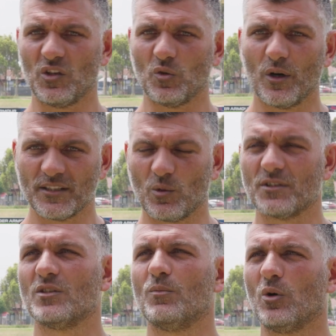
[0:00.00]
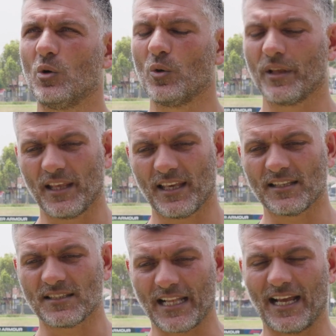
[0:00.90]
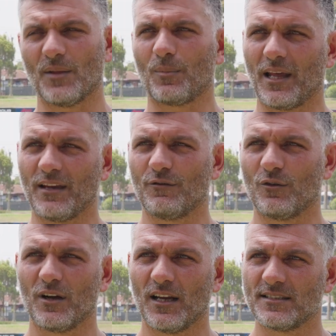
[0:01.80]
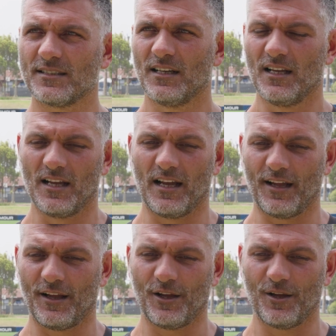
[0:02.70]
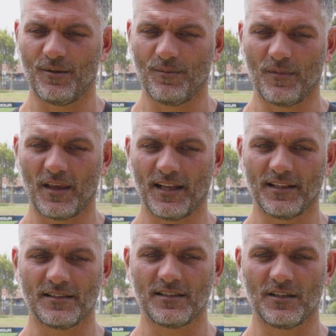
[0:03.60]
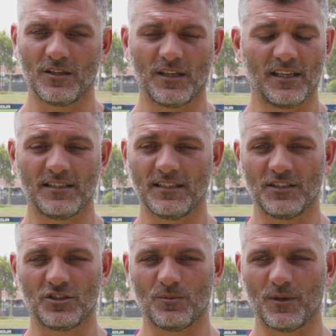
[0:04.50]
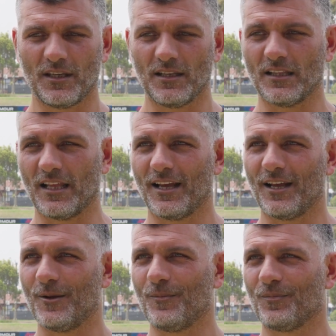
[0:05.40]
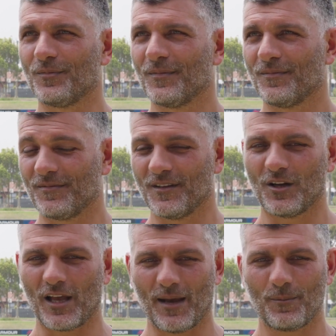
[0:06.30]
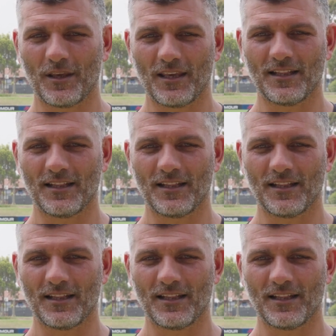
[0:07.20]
always wants the ball. He can start the play for us. He should be, happy